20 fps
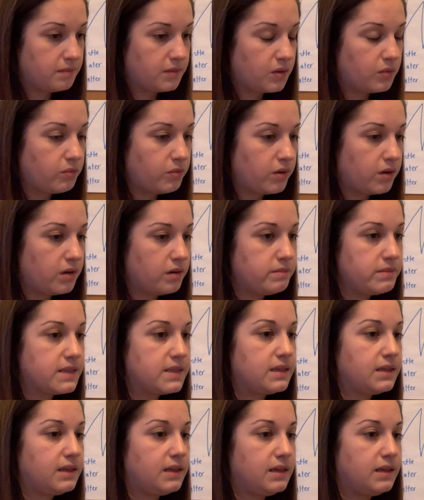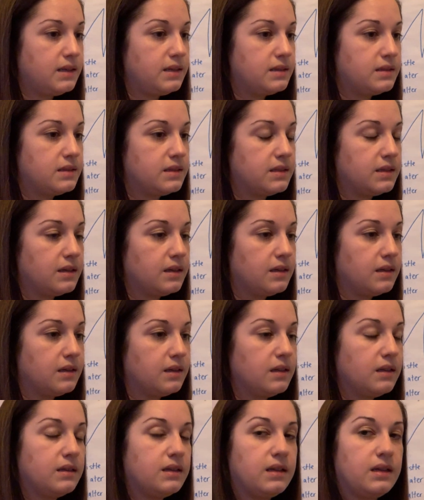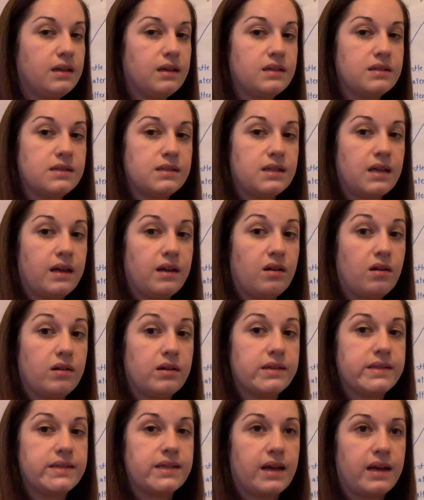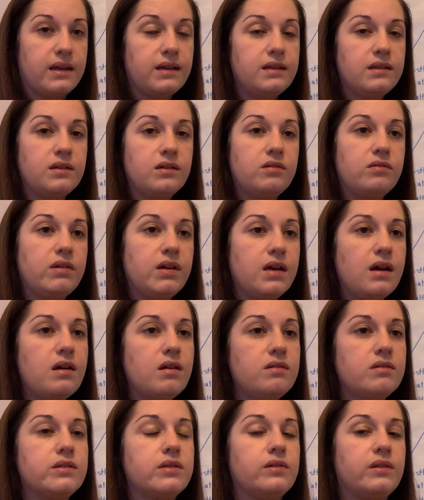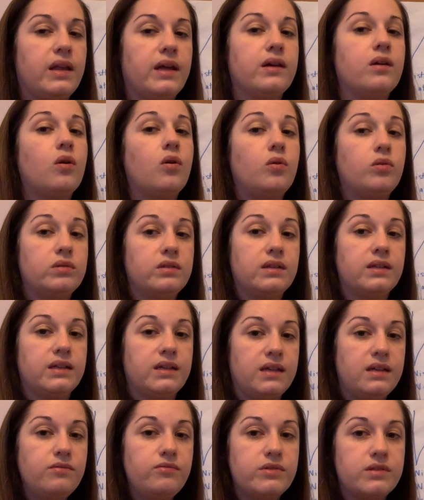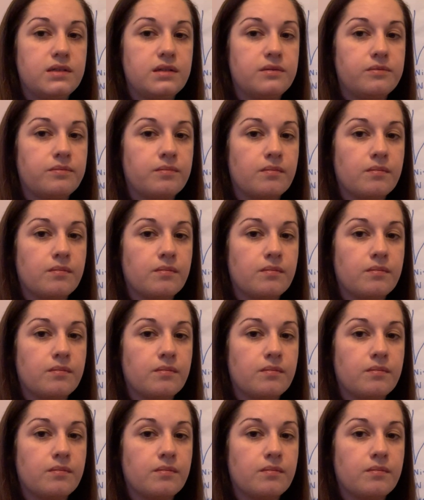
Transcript: Worms eat things that are dead in the ground, so like old leaves.